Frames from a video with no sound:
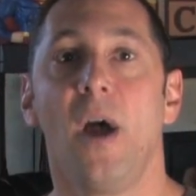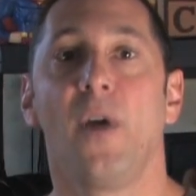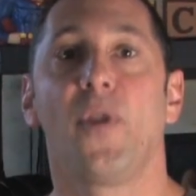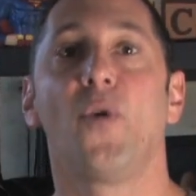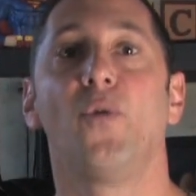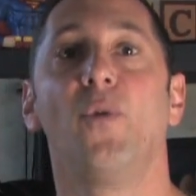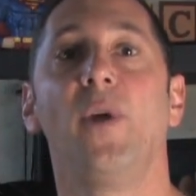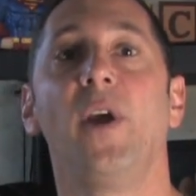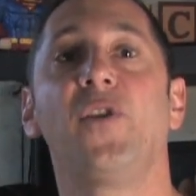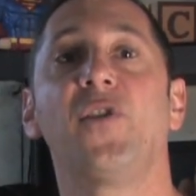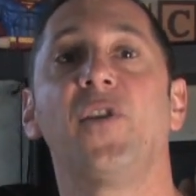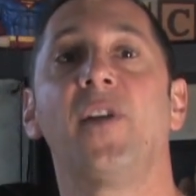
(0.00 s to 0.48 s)

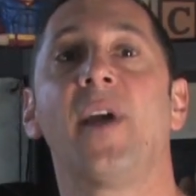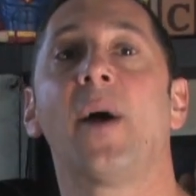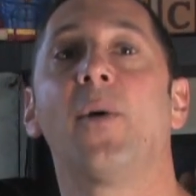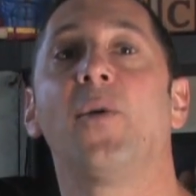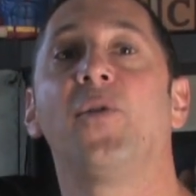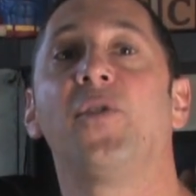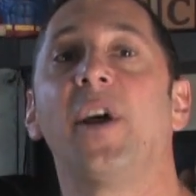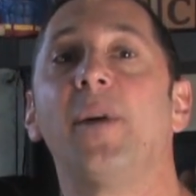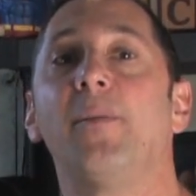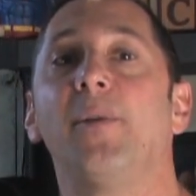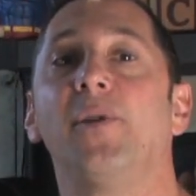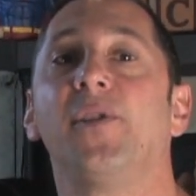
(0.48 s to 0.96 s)
The reason I
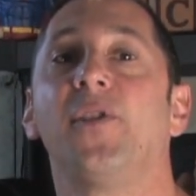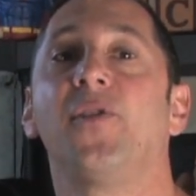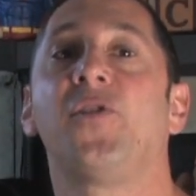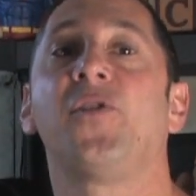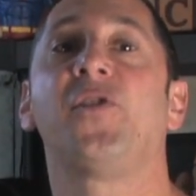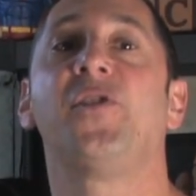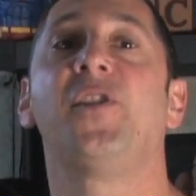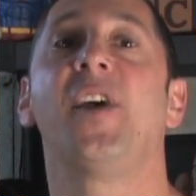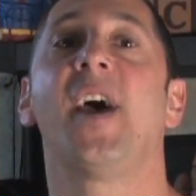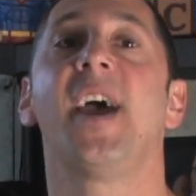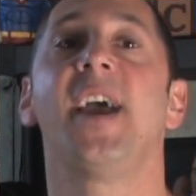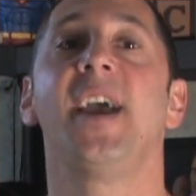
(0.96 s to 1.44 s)
was able to
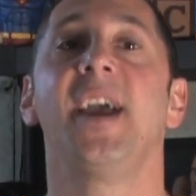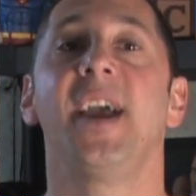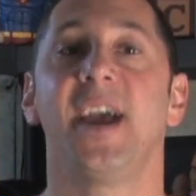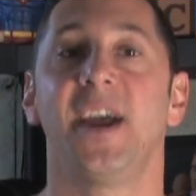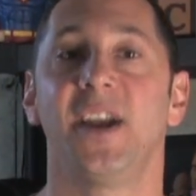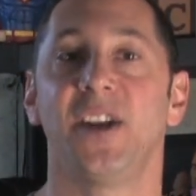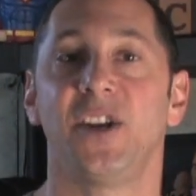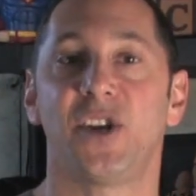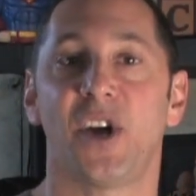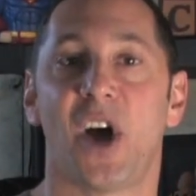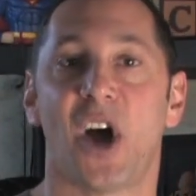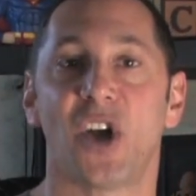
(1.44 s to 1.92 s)
stay
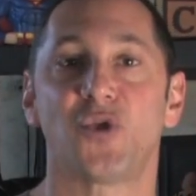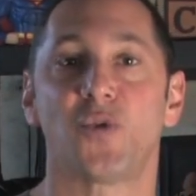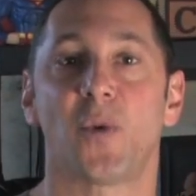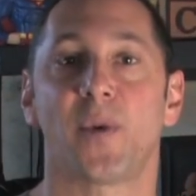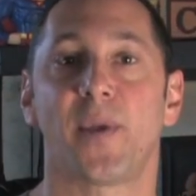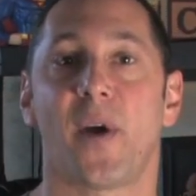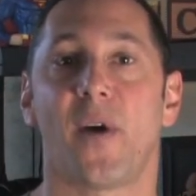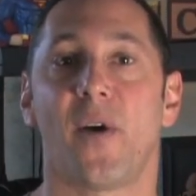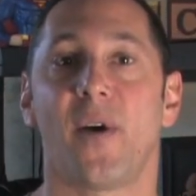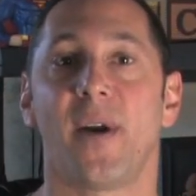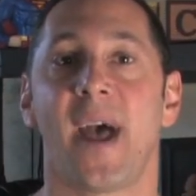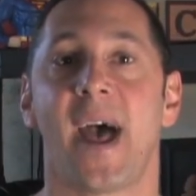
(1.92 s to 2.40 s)
in touch
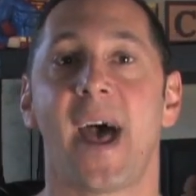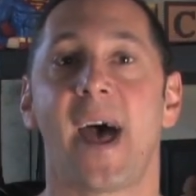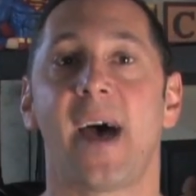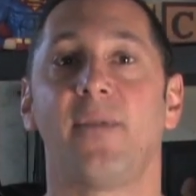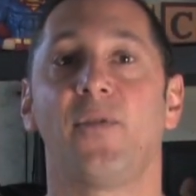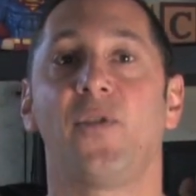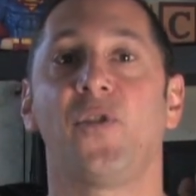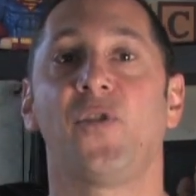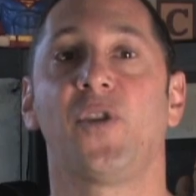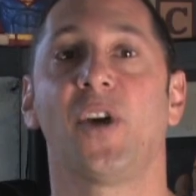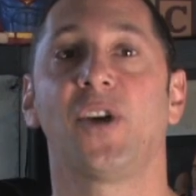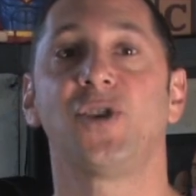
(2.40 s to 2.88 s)
with her and
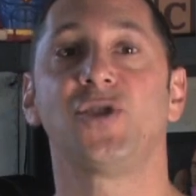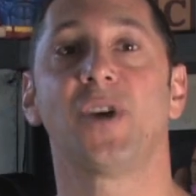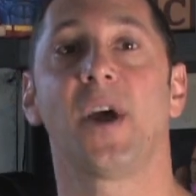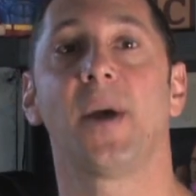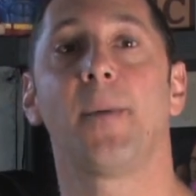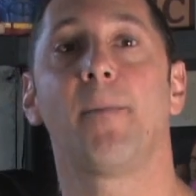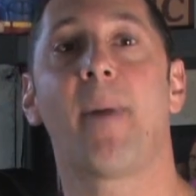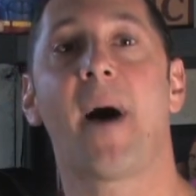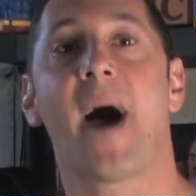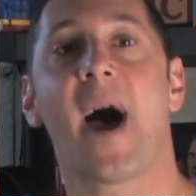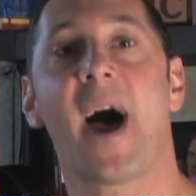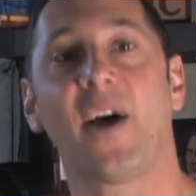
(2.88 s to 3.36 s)
have such
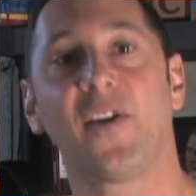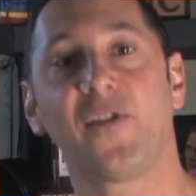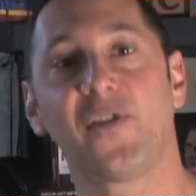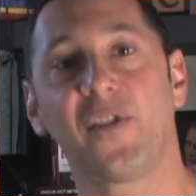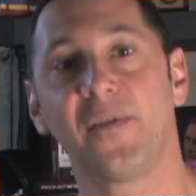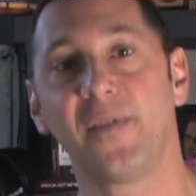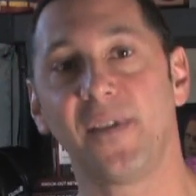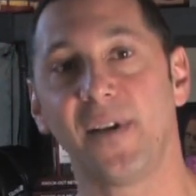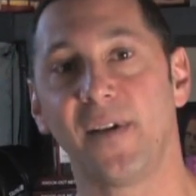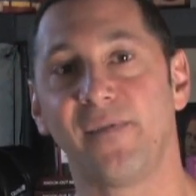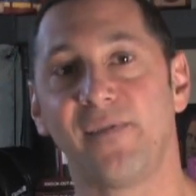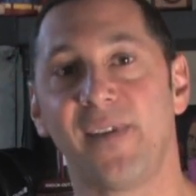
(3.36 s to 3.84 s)
a
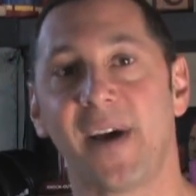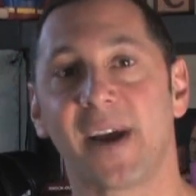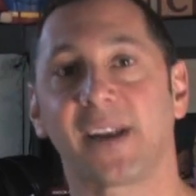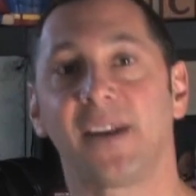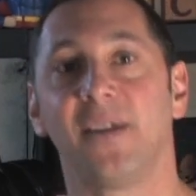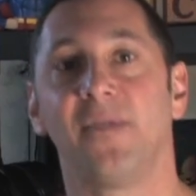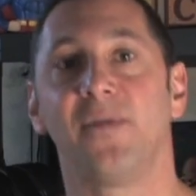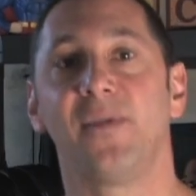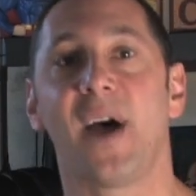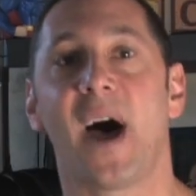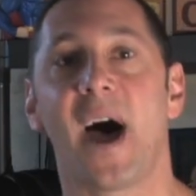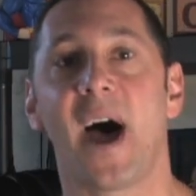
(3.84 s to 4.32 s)
positive and
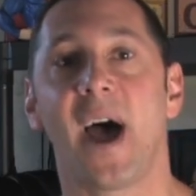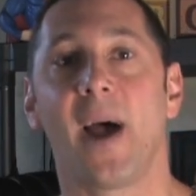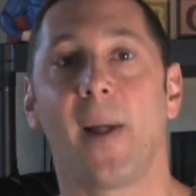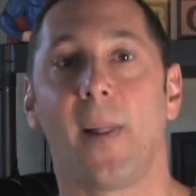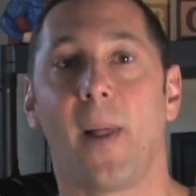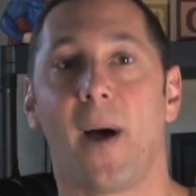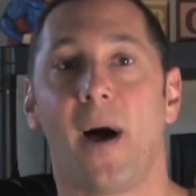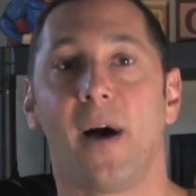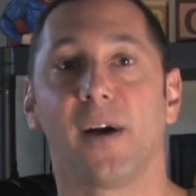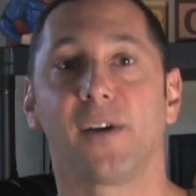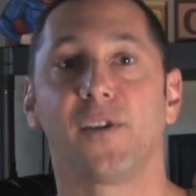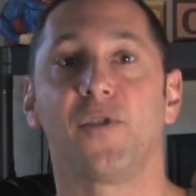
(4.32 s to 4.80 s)
effective
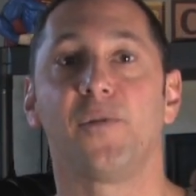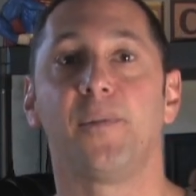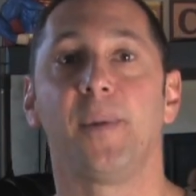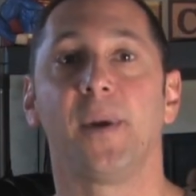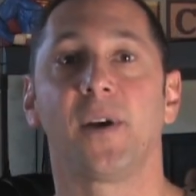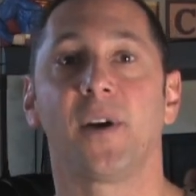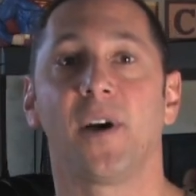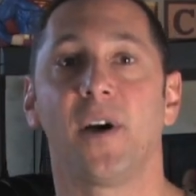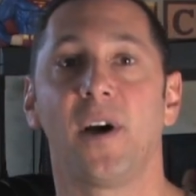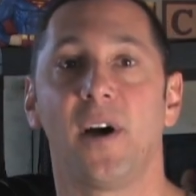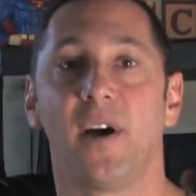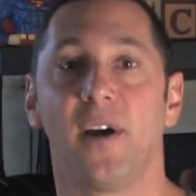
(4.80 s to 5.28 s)
dialogue is
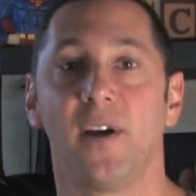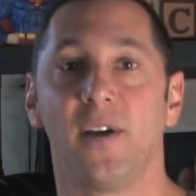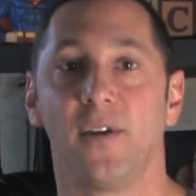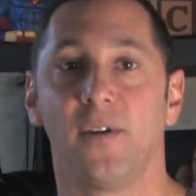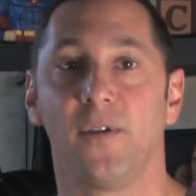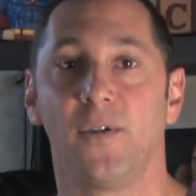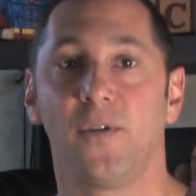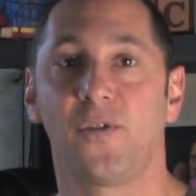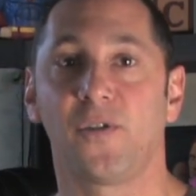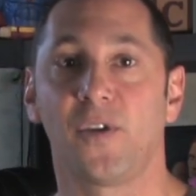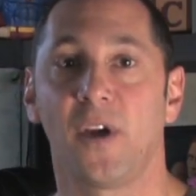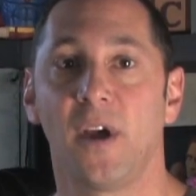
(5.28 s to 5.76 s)

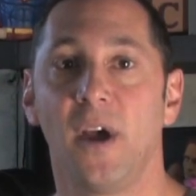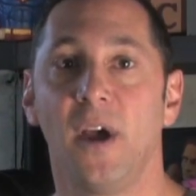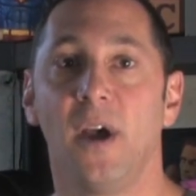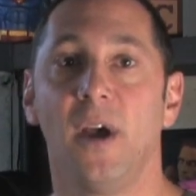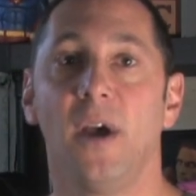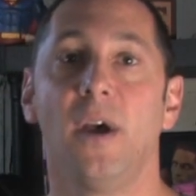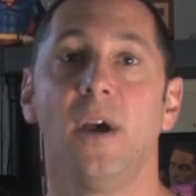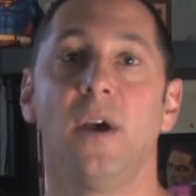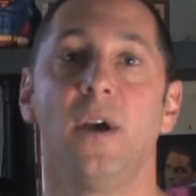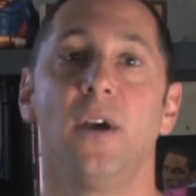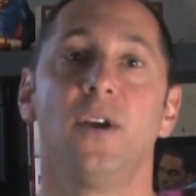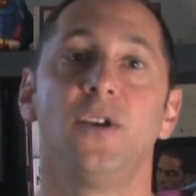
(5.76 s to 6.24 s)
because
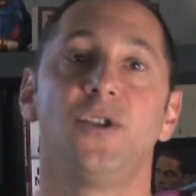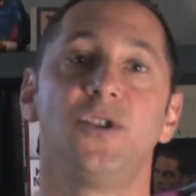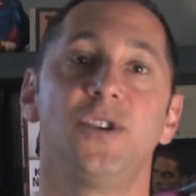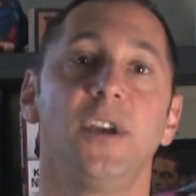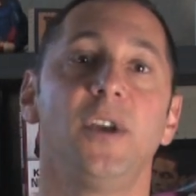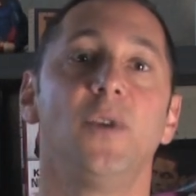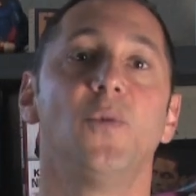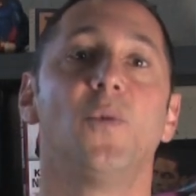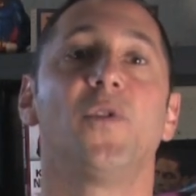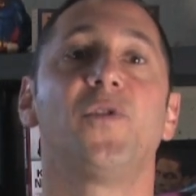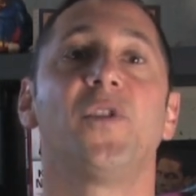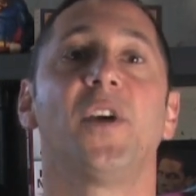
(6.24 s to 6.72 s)

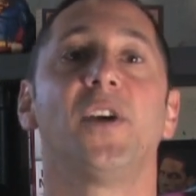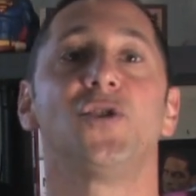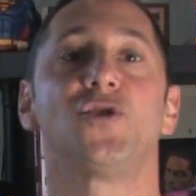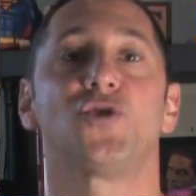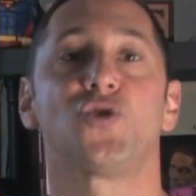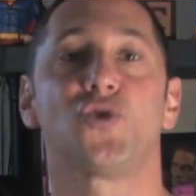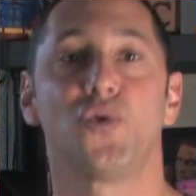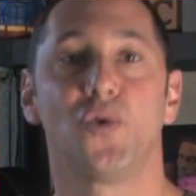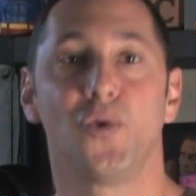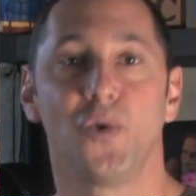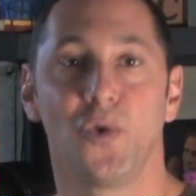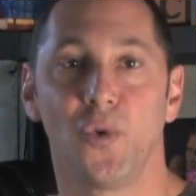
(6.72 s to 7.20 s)
she was a
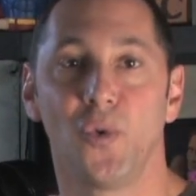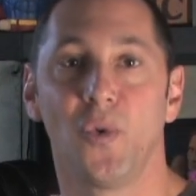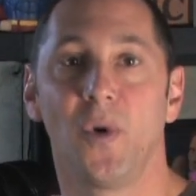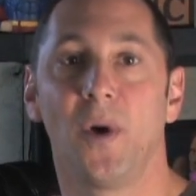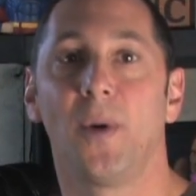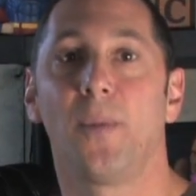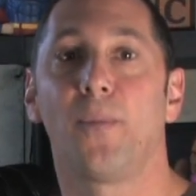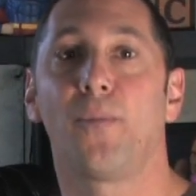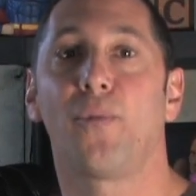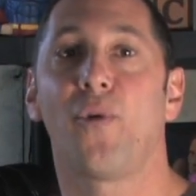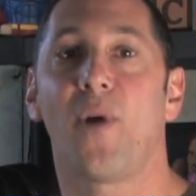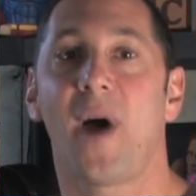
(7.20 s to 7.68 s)
true
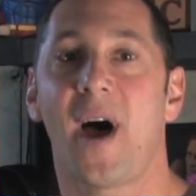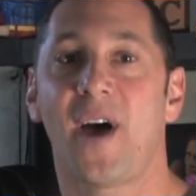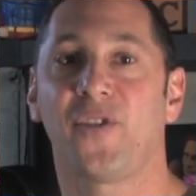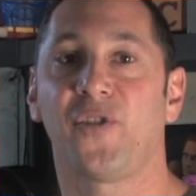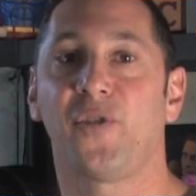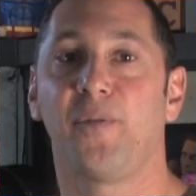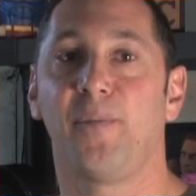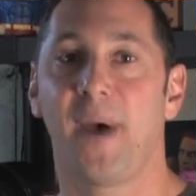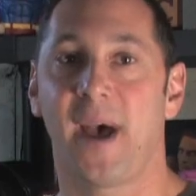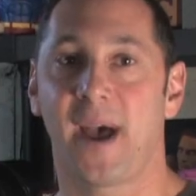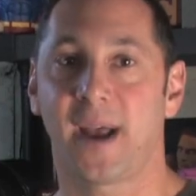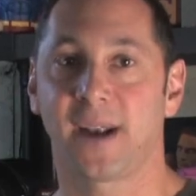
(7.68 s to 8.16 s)

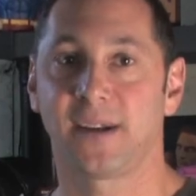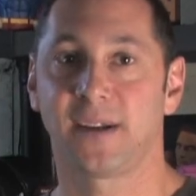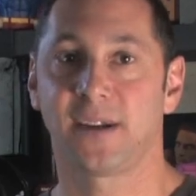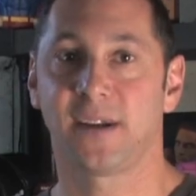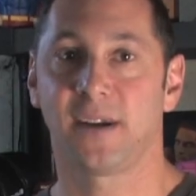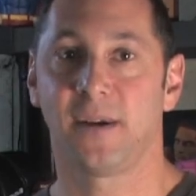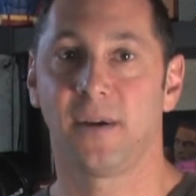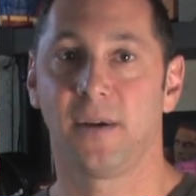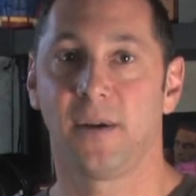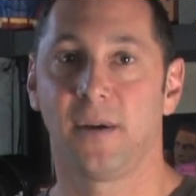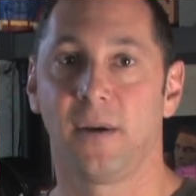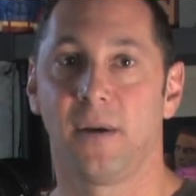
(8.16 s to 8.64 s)

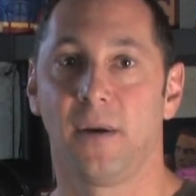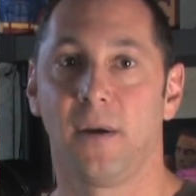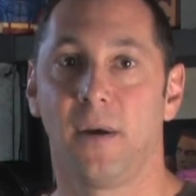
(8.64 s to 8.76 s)
prospect.